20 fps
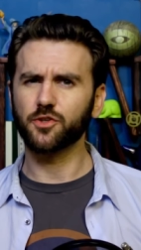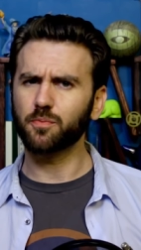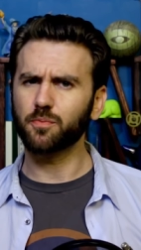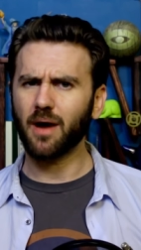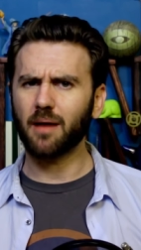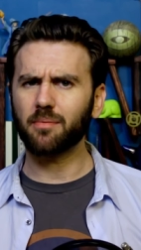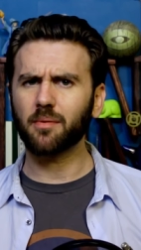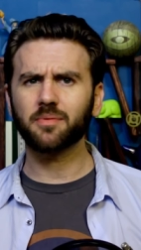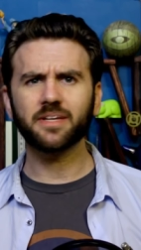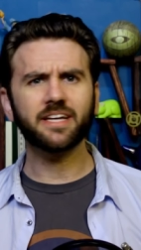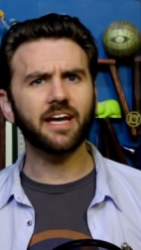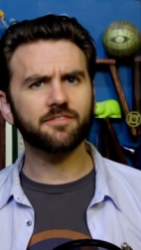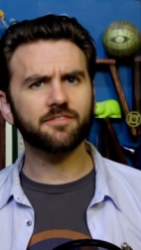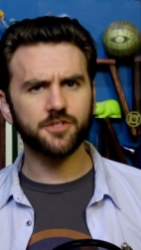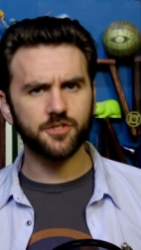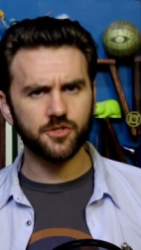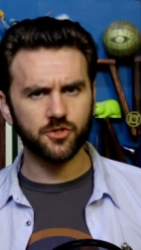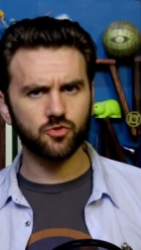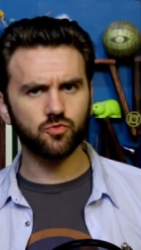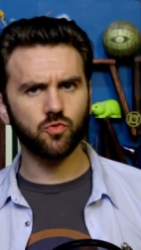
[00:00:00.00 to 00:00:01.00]
you probably have
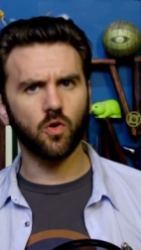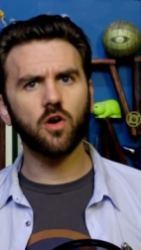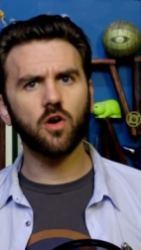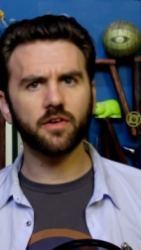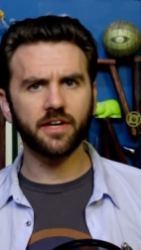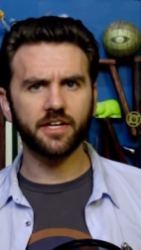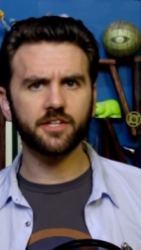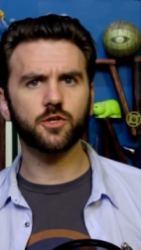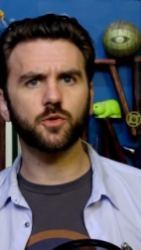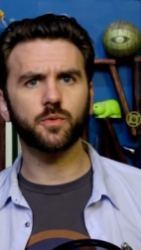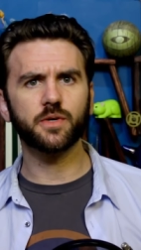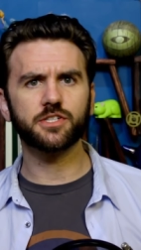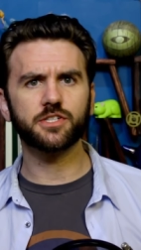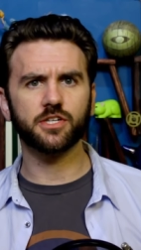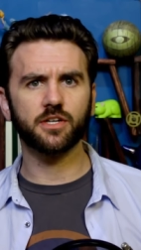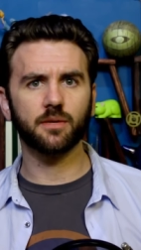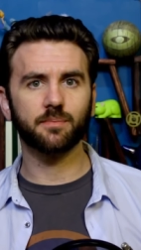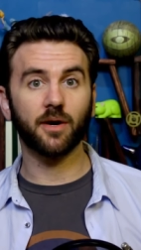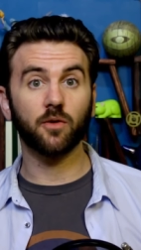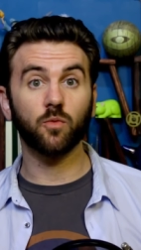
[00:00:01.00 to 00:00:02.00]
a strong
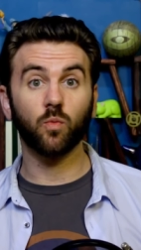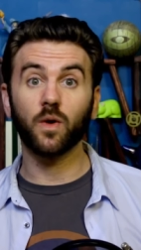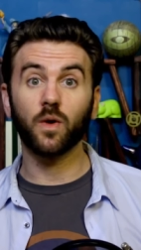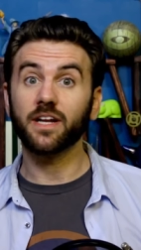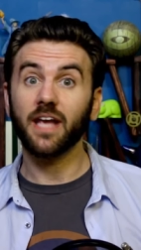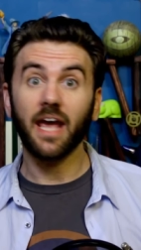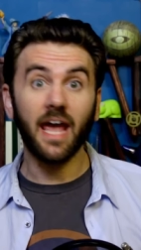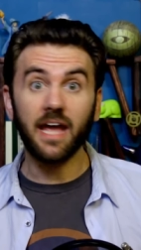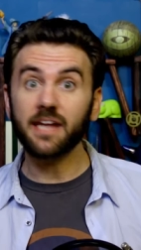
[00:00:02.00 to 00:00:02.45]
intuition about what